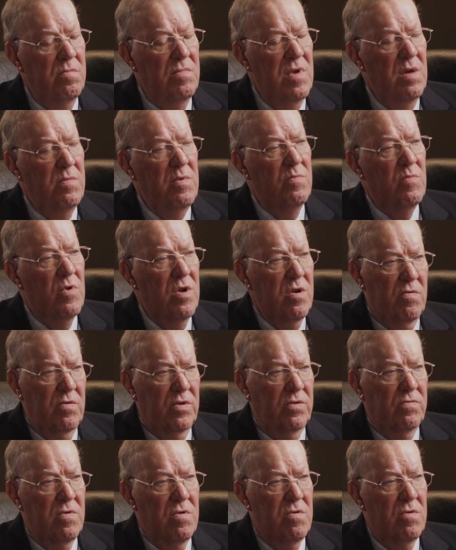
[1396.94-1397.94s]
maybe Mark
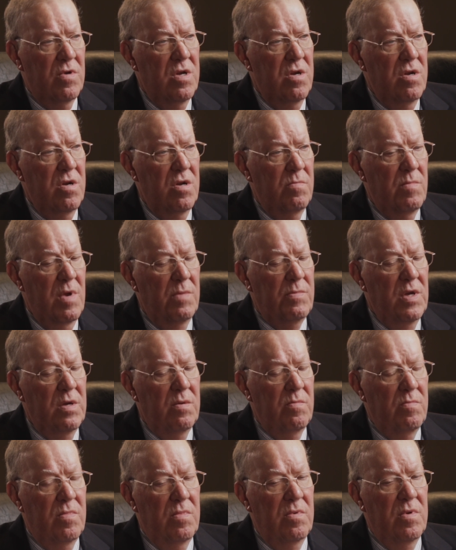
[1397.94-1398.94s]
was wrong here. Maybe
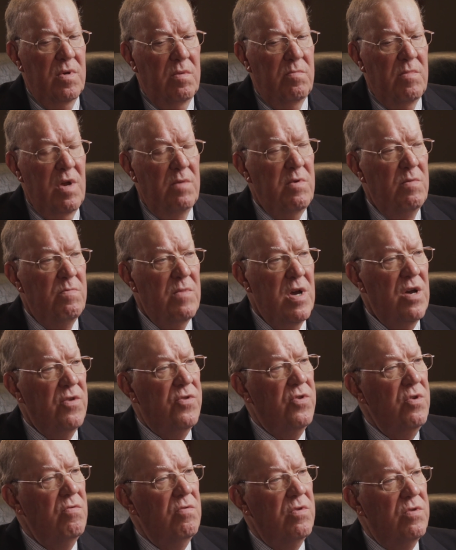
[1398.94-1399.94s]
maybe
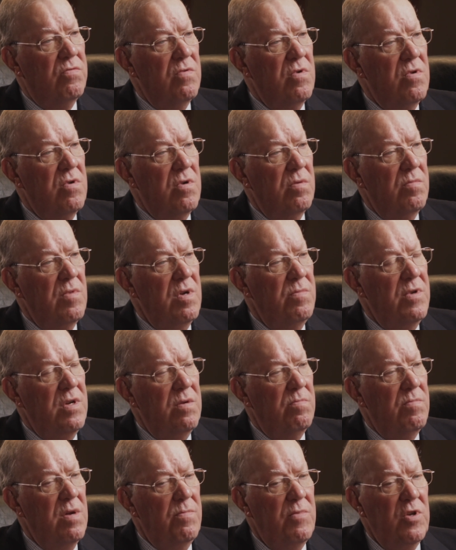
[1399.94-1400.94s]
Matthew was wrong. Maybe
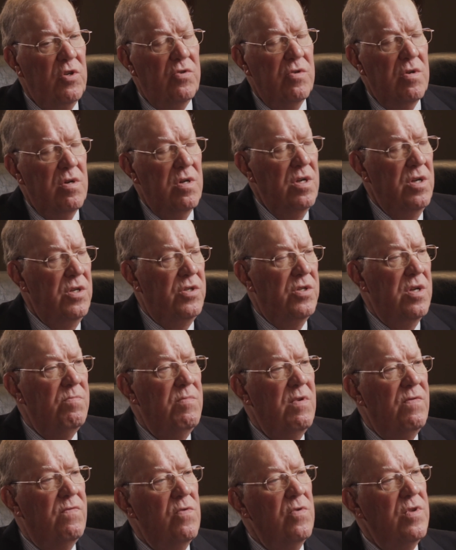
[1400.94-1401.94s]
maybe John. He
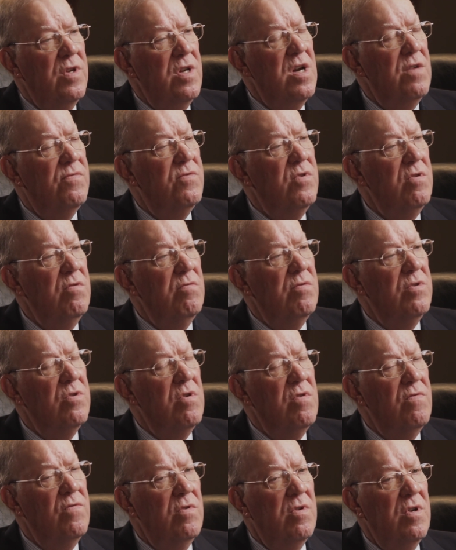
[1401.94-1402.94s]
said before the afternoon was
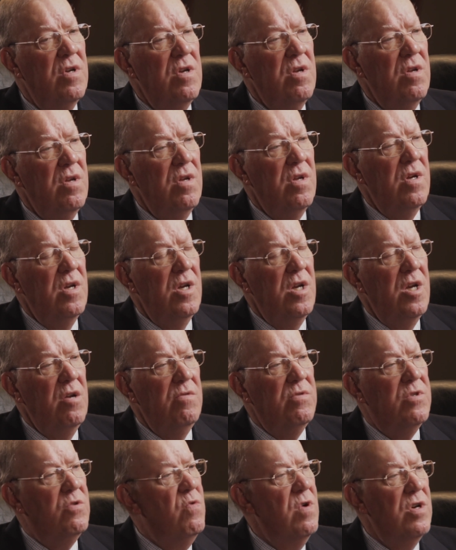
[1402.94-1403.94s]
over,
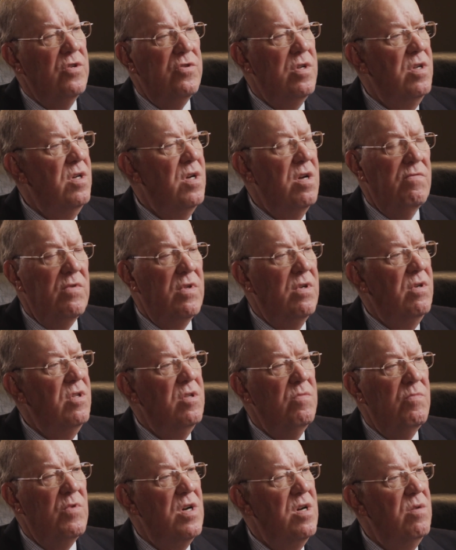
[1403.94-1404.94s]
he was questioning everything
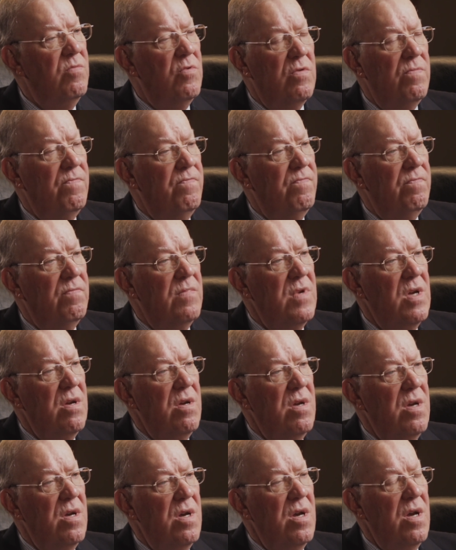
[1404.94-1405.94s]
in the Bible.
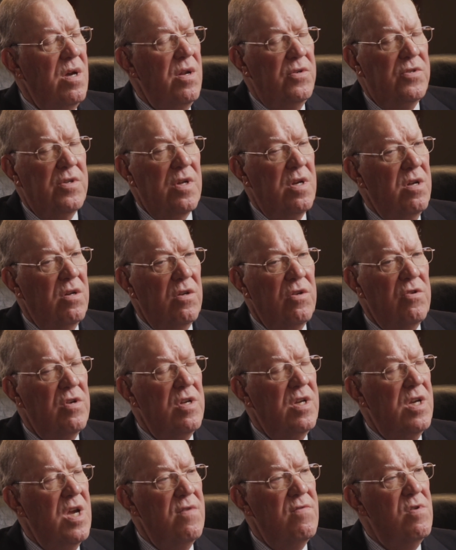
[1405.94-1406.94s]
And he said, I
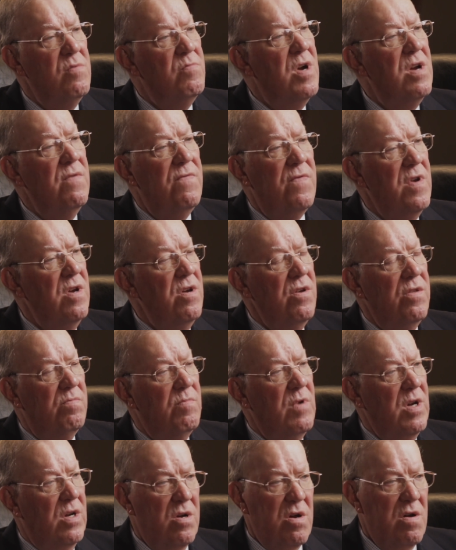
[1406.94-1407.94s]
literally gave up my
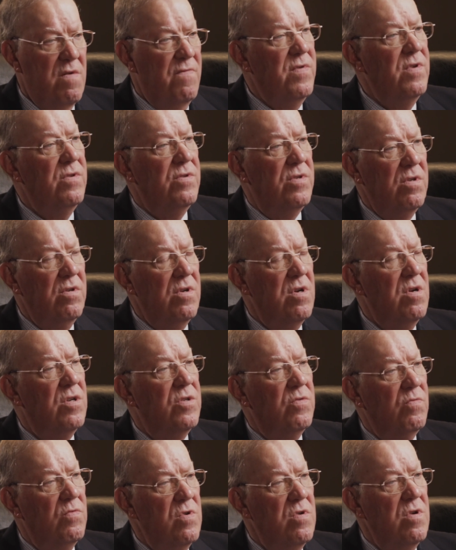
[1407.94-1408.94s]
faith, my confidence in
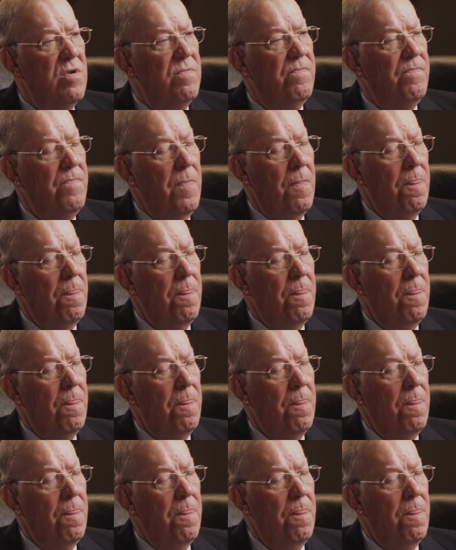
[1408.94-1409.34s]
God's word.